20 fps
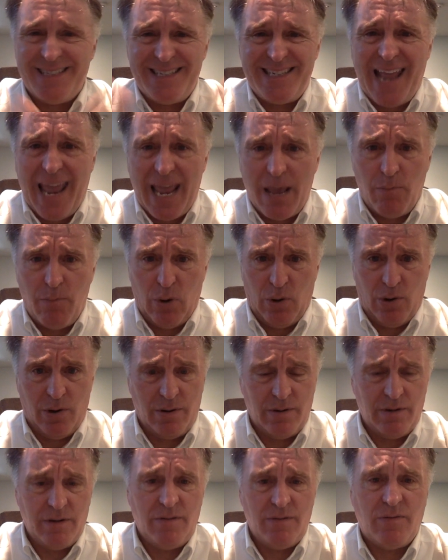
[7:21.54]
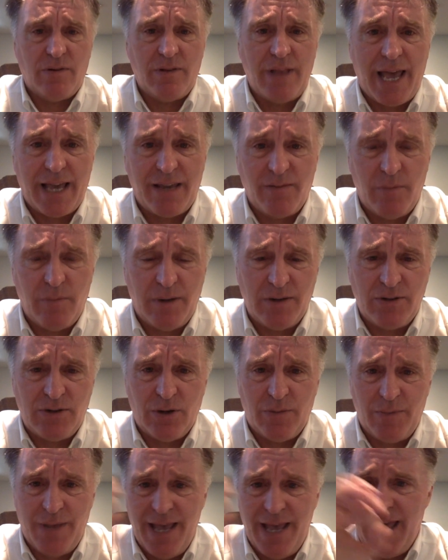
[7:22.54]
timbre, for lack of a better
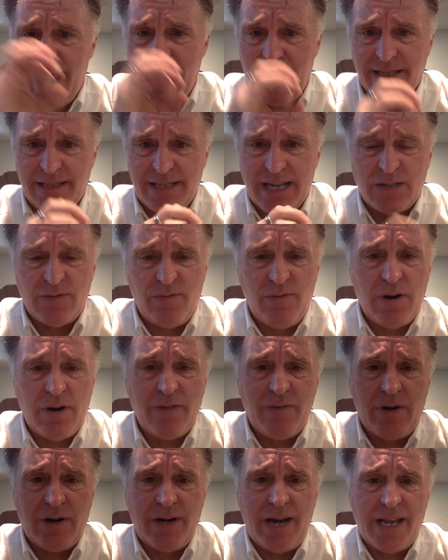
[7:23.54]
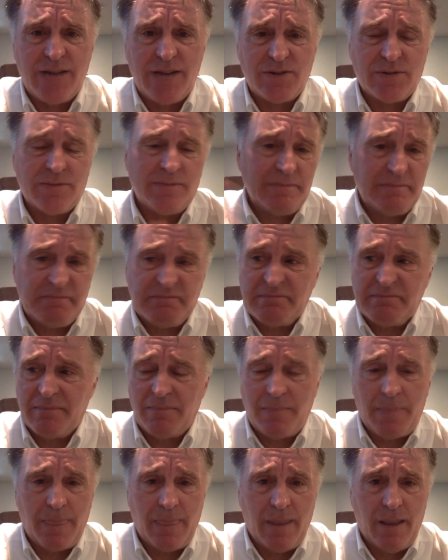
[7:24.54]
term, and sounds very, very nasal,
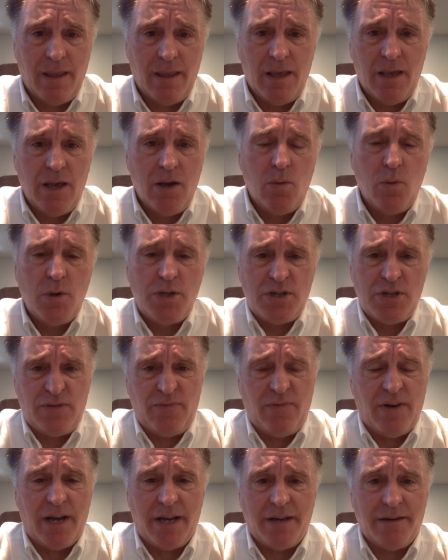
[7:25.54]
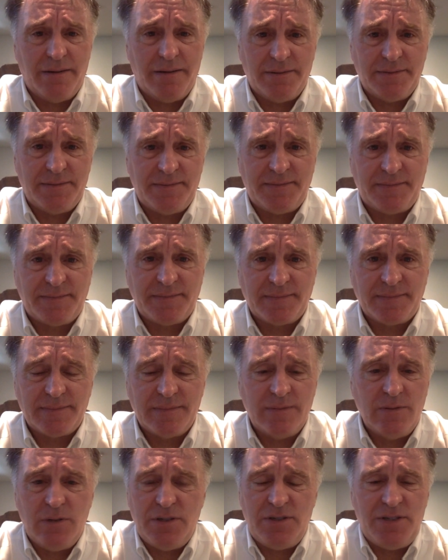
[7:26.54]
which is fine,
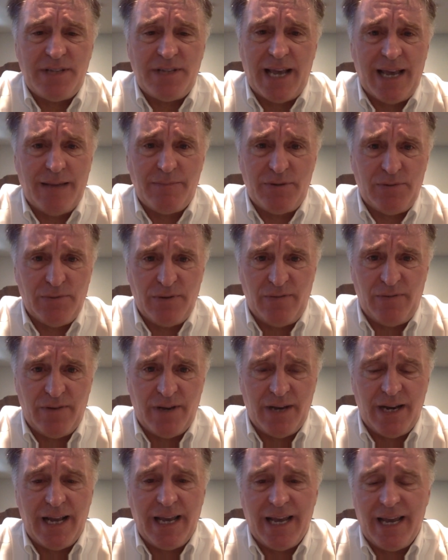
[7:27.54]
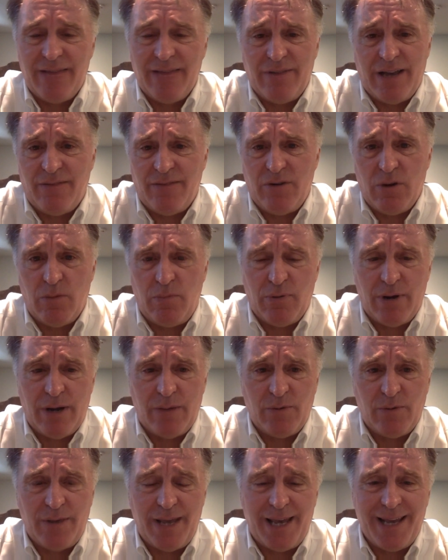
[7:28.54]
which is absolutely fine. I have no
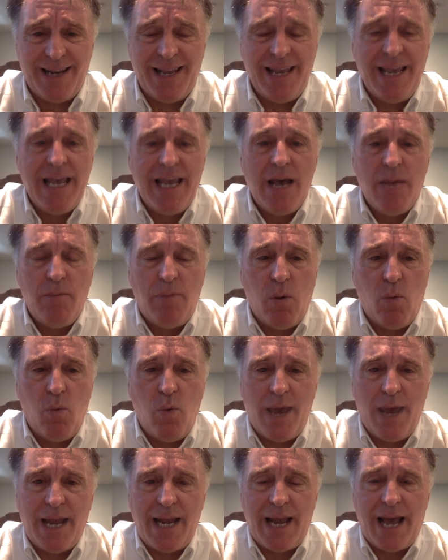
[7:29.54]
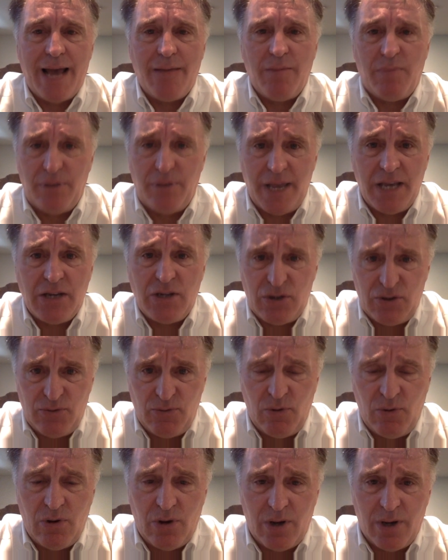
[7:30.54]
problem with that. But when I'm playing
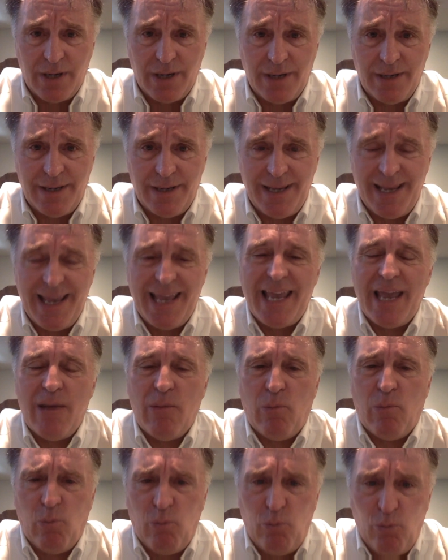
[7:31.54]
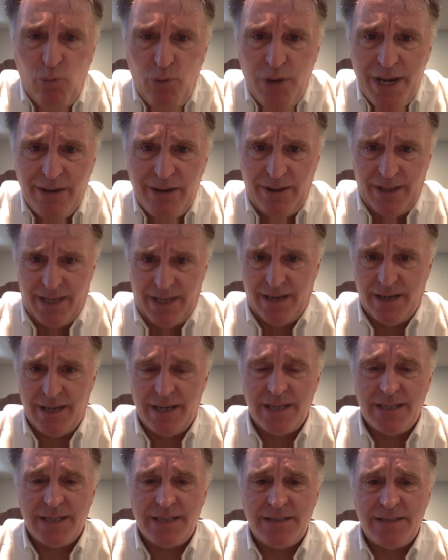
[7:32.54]
strong, it really
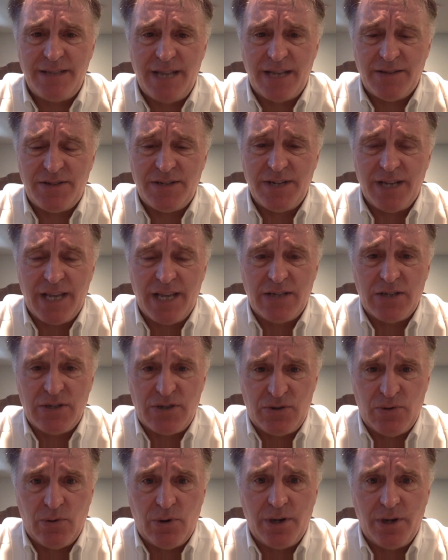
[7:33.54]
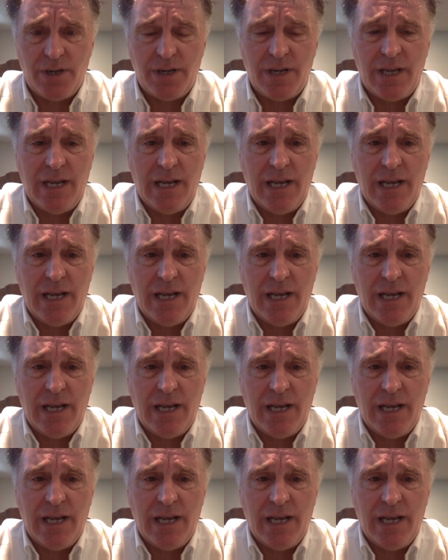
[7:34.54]
tends to get distorted.